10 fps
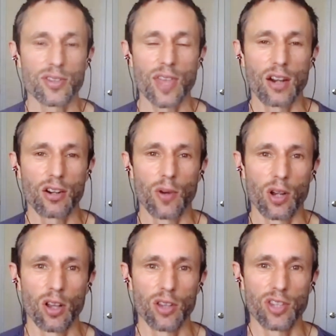that are going
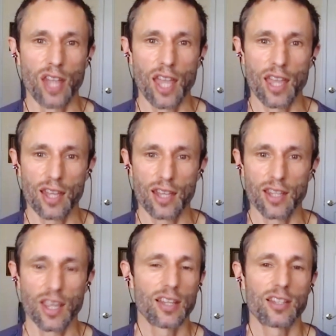on today and
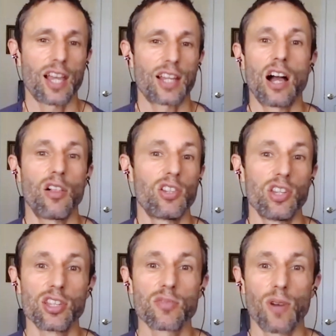
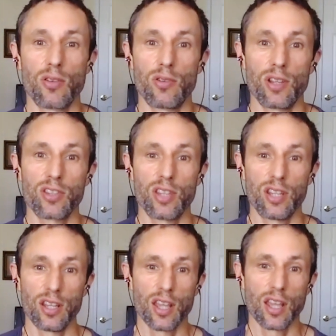technologies, whether it's
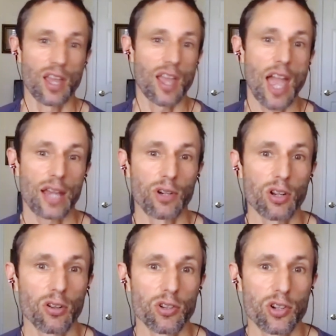in
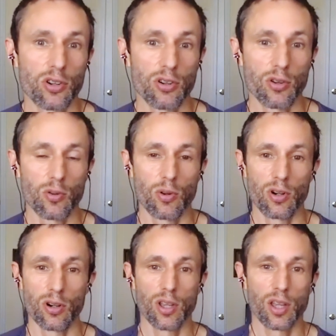agriculture
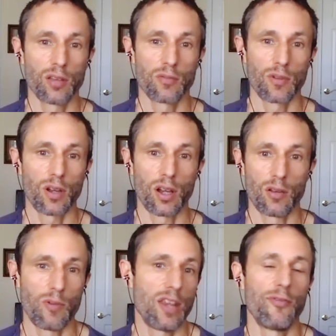or uh,
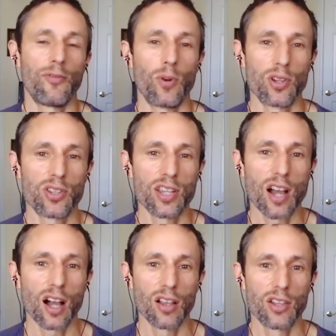rainforest
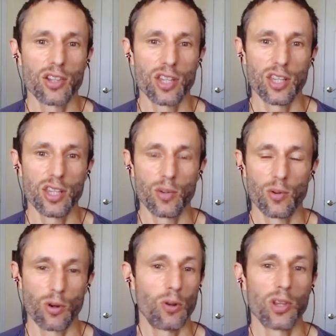ecology or
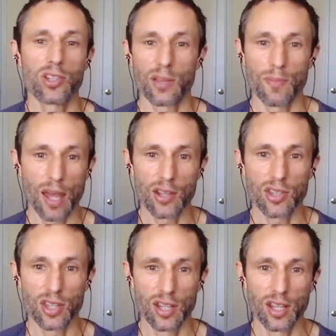holistic
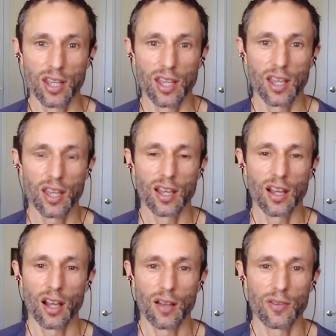medicine,
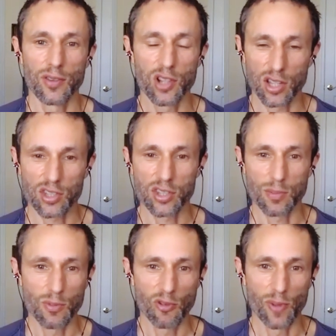uh, justice
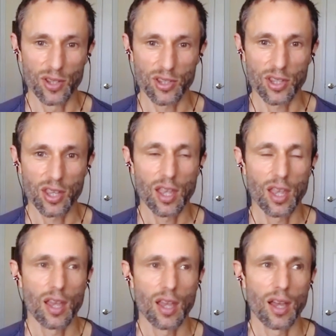movements.
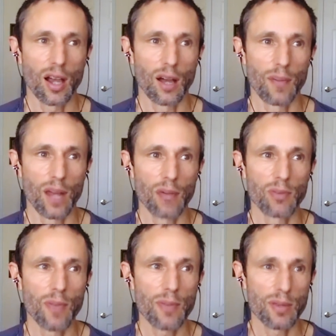Uh, but I would
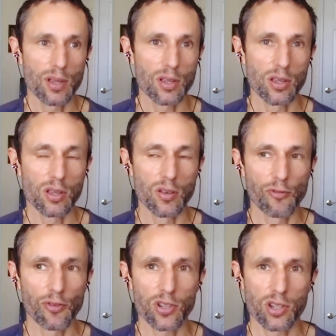maybe
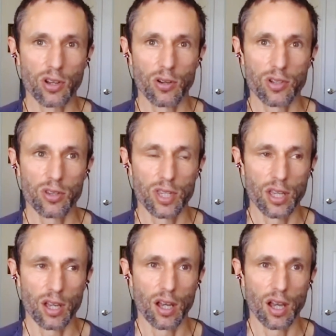first go to
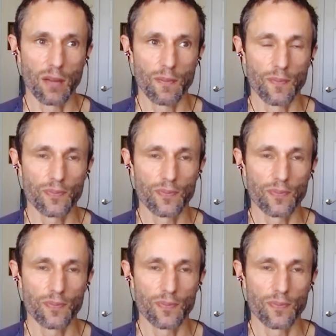the um,